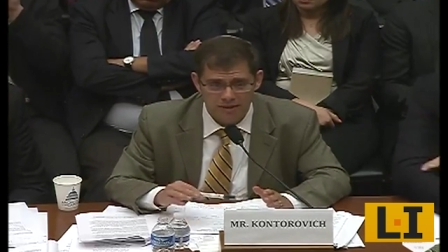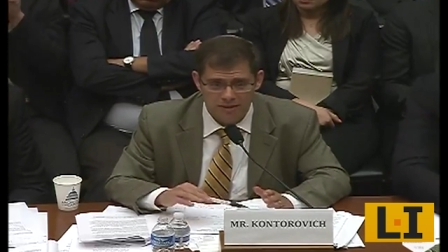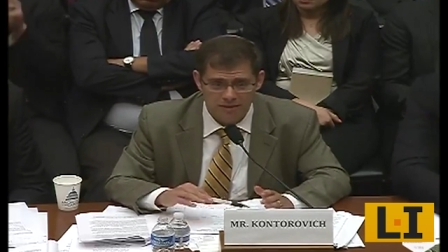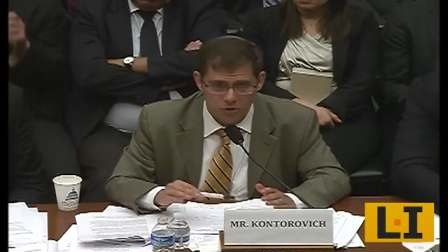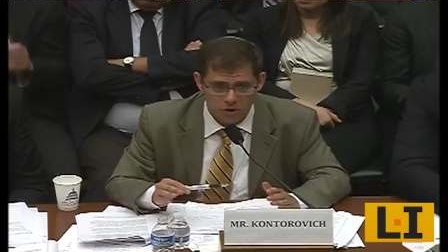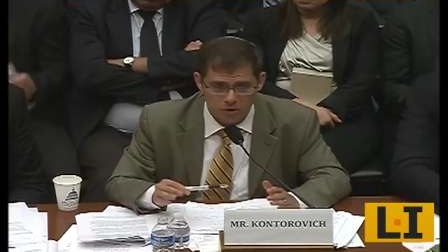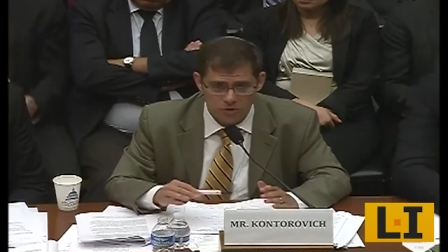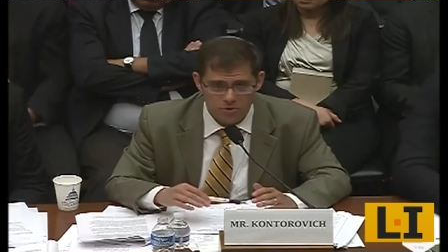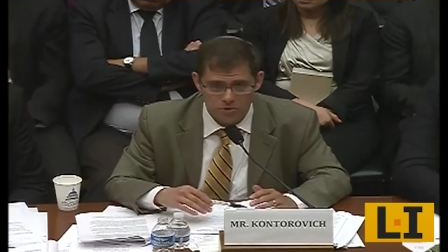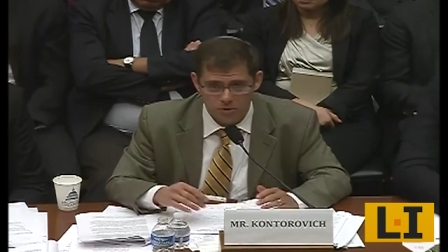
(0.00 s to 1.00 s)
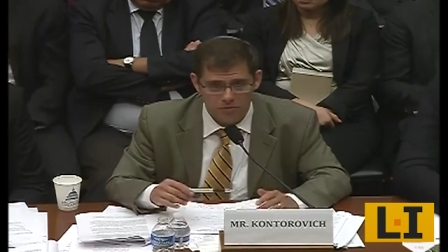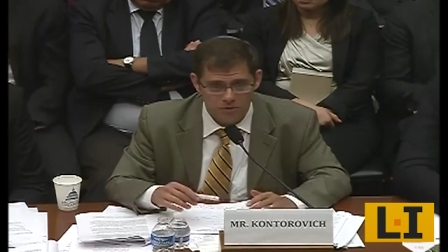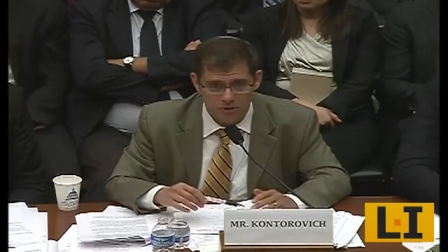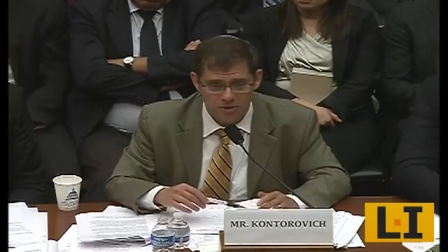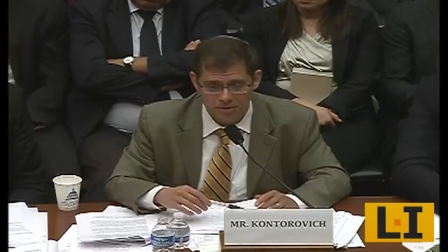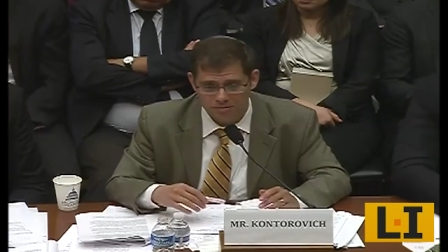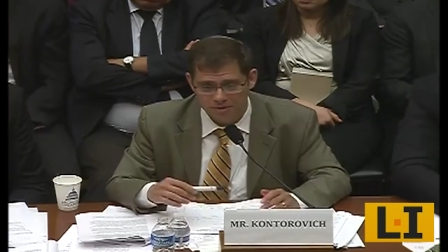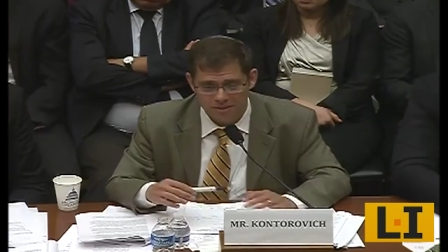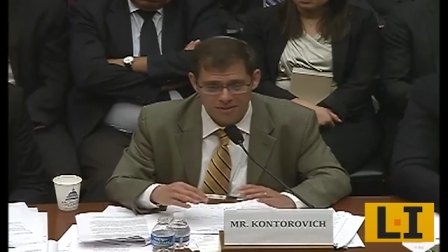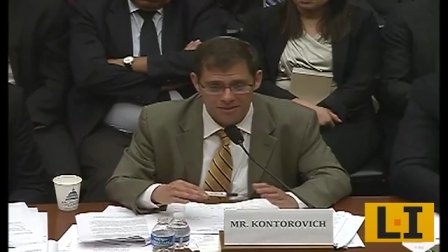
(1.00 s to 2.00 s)
In college, there's often lots of
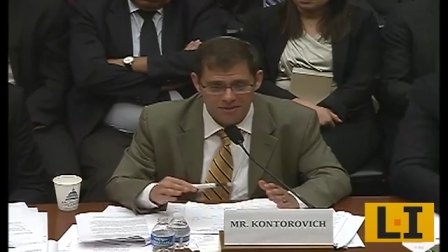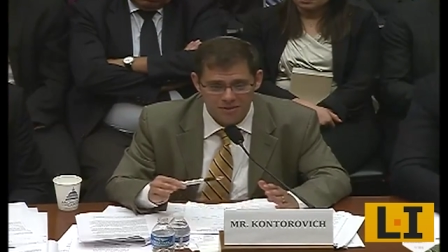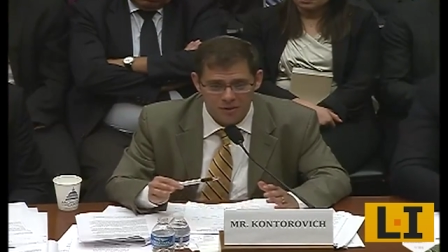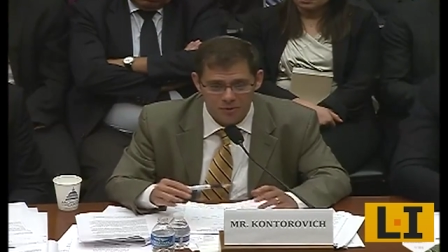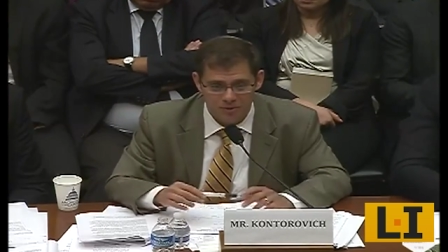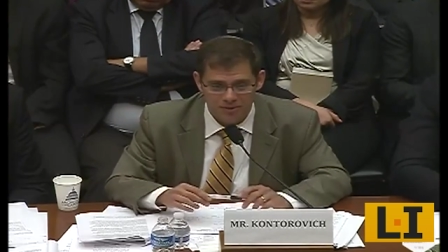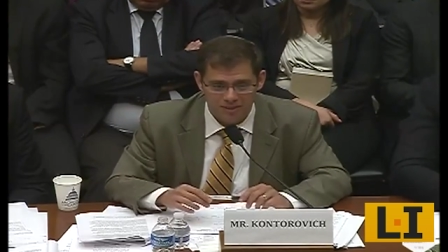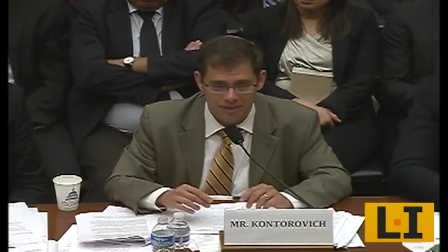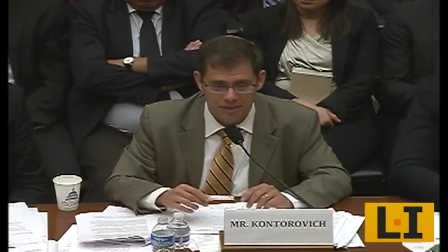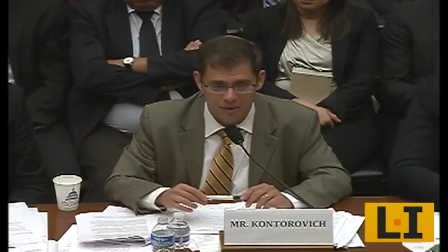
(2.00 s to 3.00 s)
tumult that does